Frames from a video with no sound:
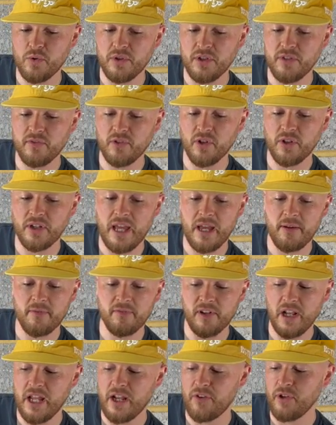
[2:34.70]
you've got that
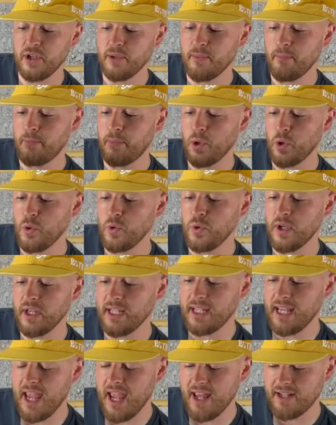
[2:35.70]
Valerian blue
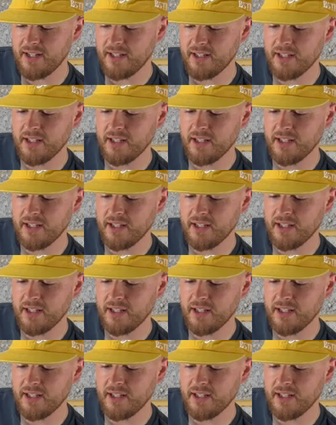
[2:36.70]
again.